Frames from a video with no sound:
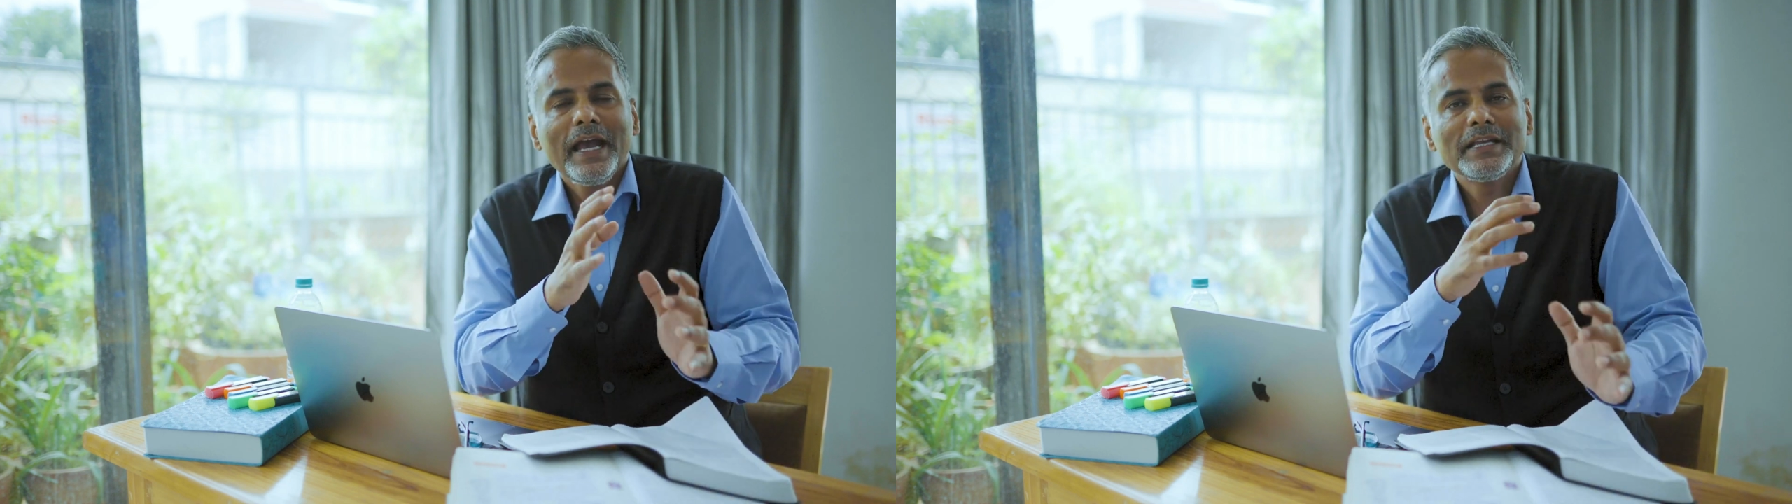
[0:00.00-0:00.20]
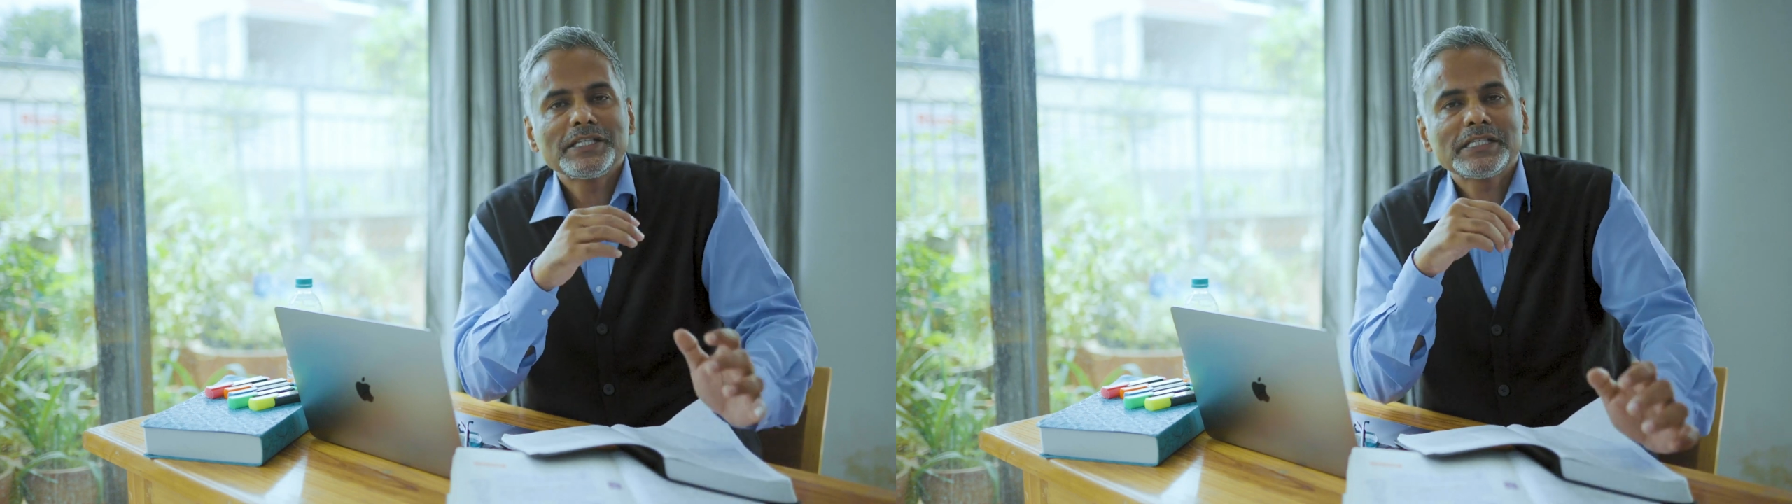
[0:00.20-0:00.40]

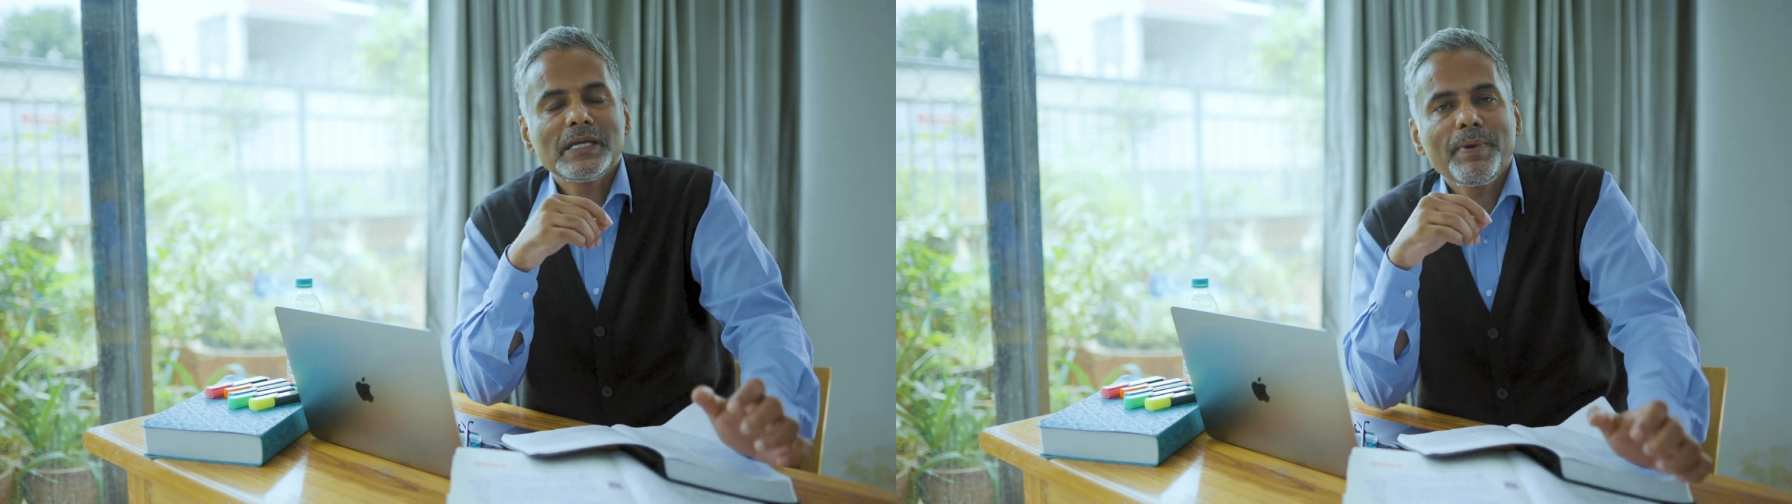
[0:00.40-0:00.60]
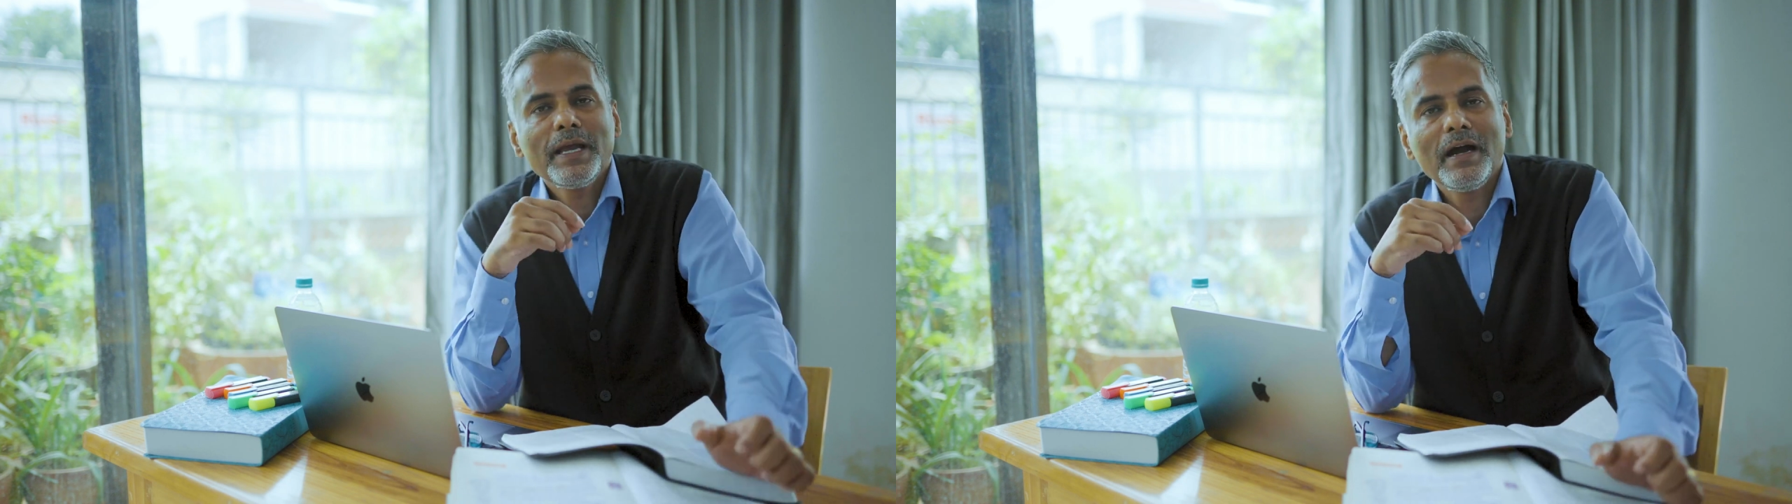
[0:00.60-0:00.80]
and
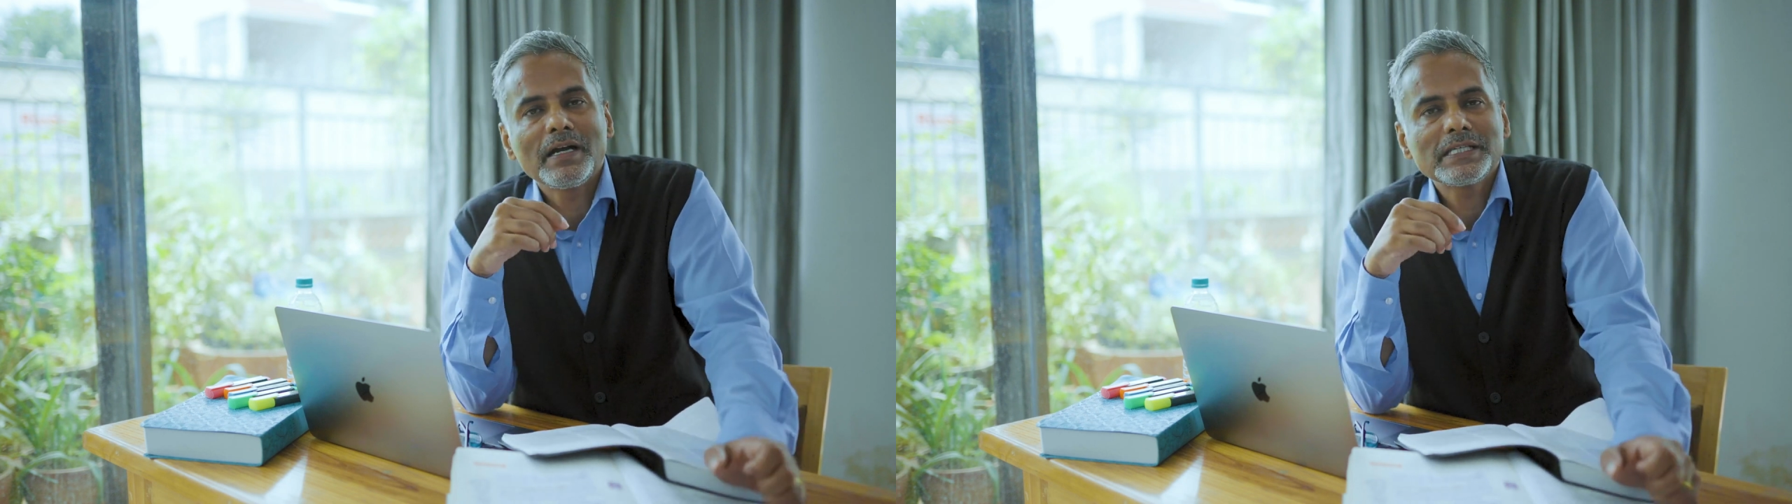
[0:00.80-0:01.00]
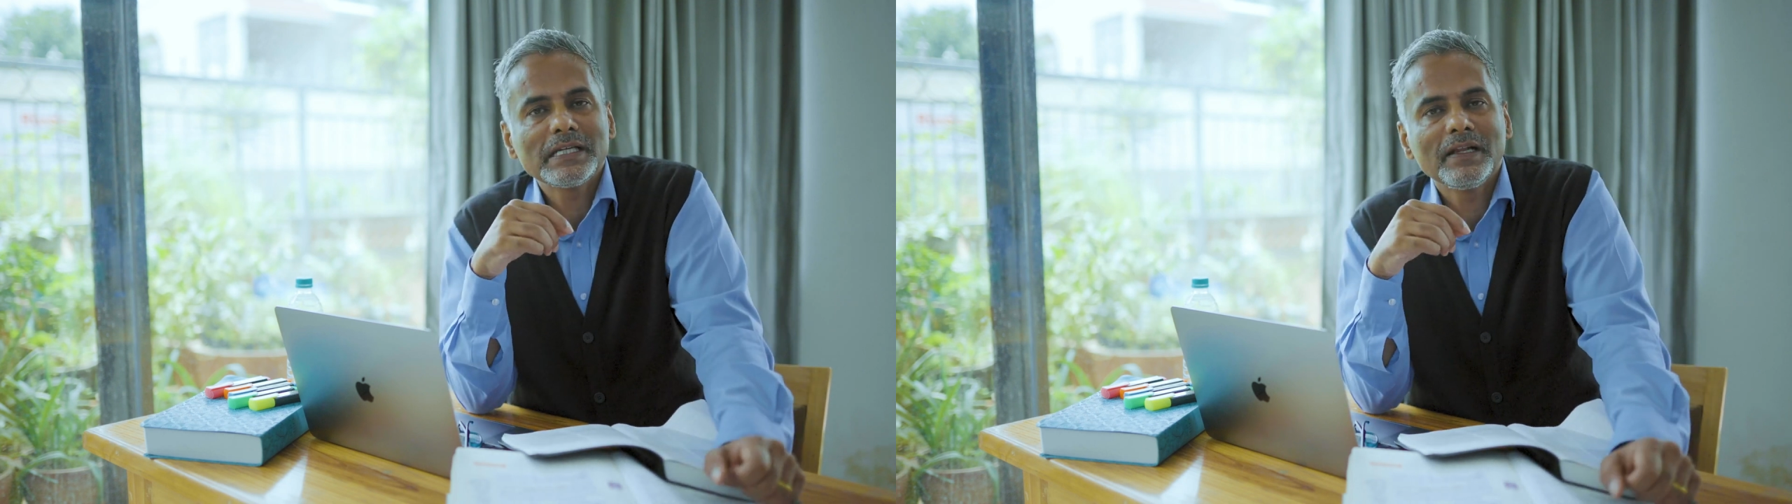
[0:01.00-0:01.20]
stepping
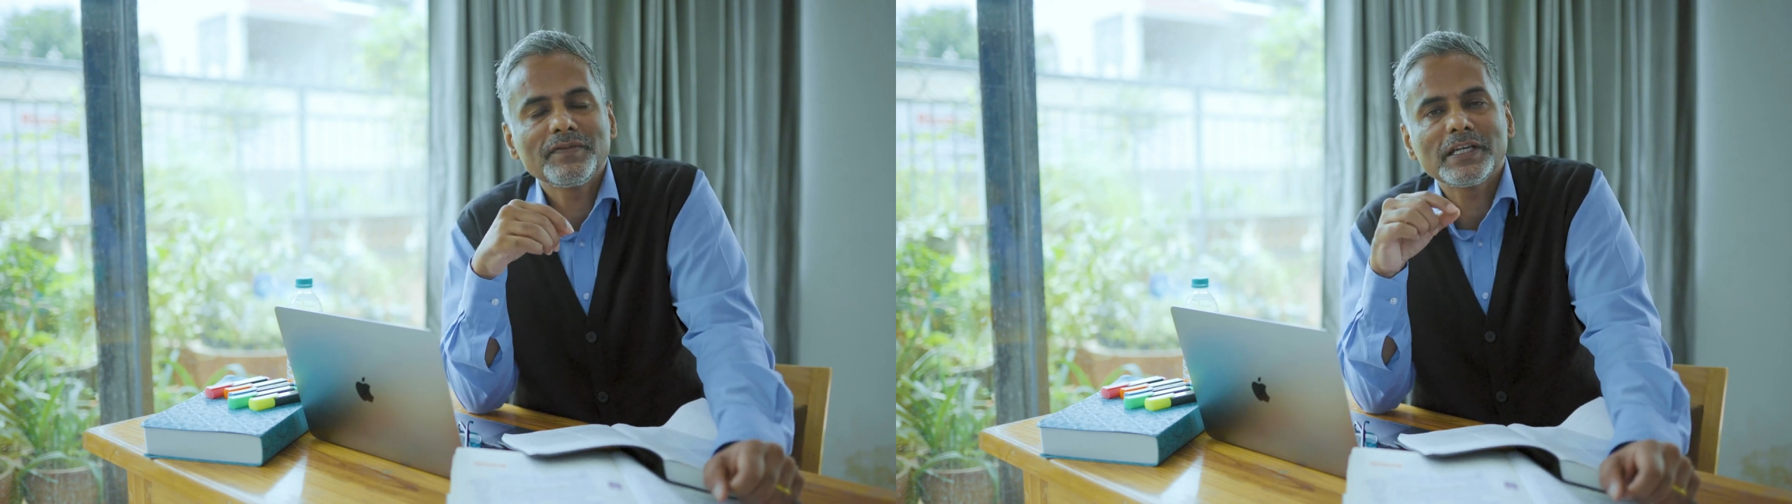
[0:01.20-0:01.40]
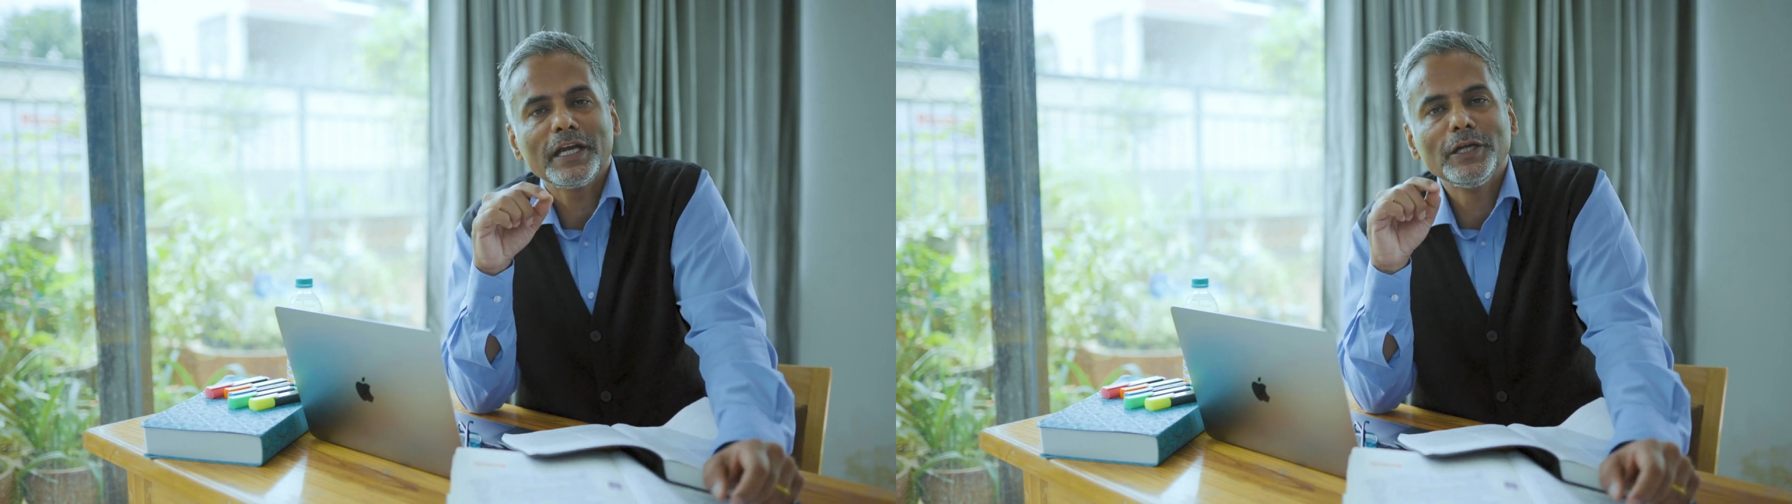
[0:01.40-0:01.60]
ourselves